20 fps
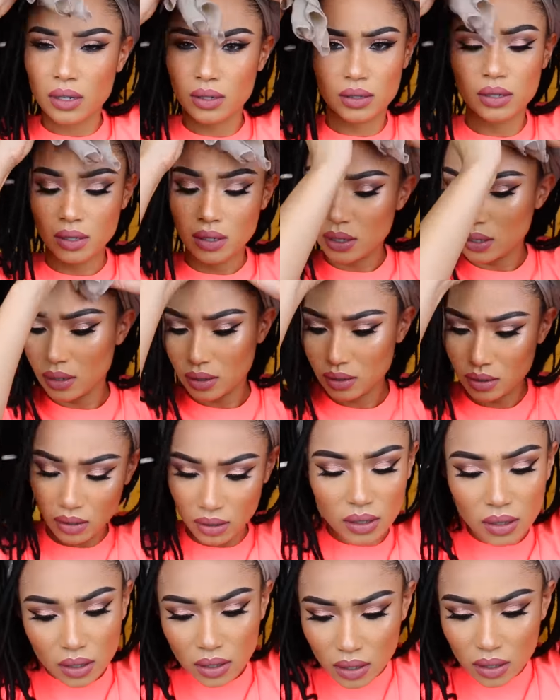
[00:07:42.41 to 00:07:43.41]
and then pull
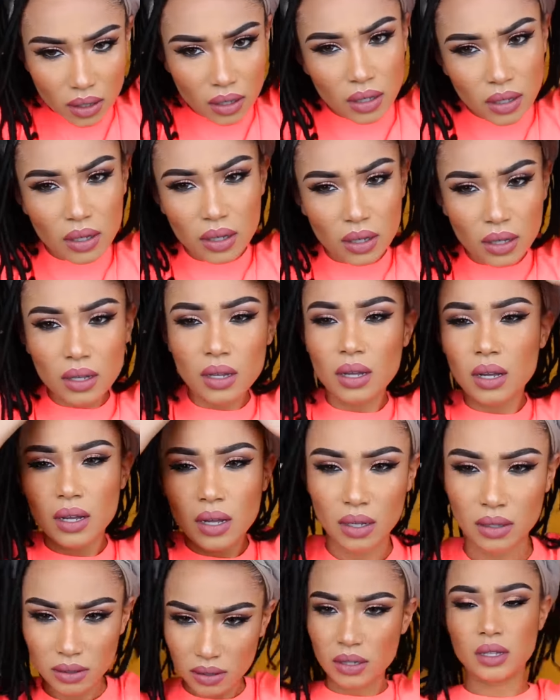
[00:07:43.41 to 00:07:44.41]
that in together, and then
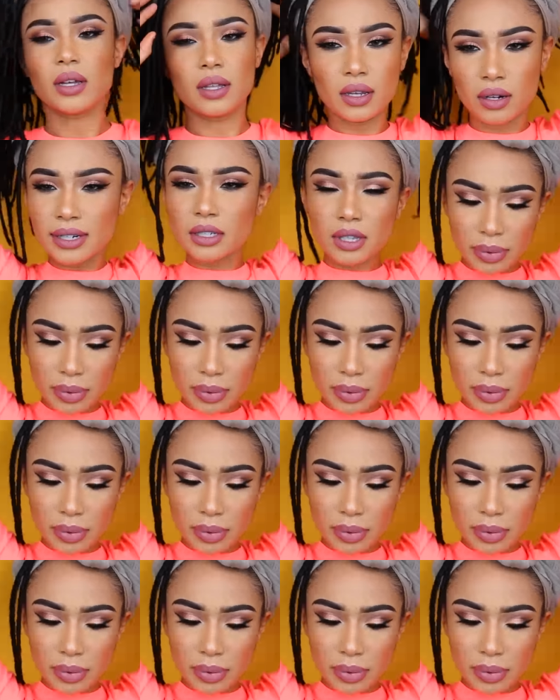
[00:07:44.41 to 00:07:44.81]
stuff my